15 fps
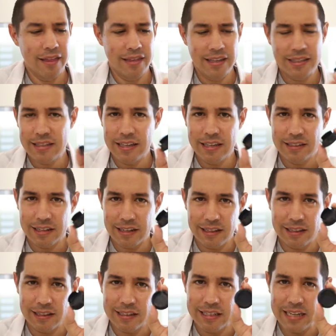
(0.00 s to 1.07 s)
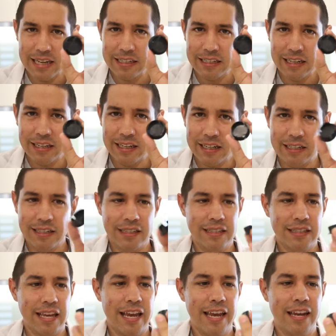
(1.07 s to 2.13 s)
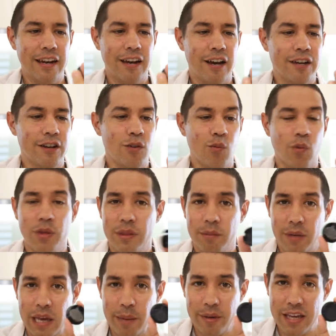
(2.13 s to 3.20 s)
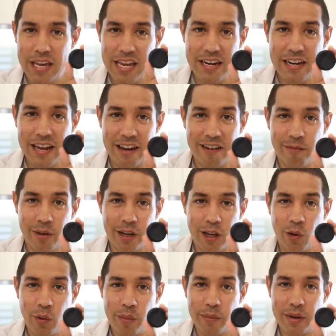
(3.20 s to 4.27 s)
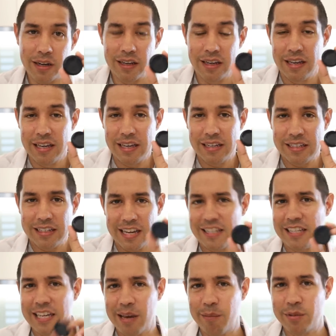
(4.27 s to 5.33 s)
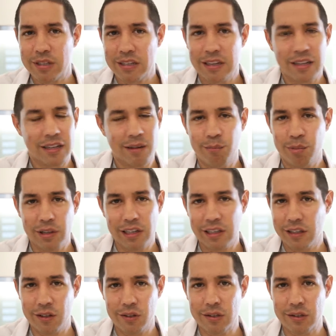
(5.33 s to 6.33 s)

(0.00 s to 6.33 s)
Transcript: These things are little dust collectors, and I don't want them coming in and out of my equipment. Dust caps, completely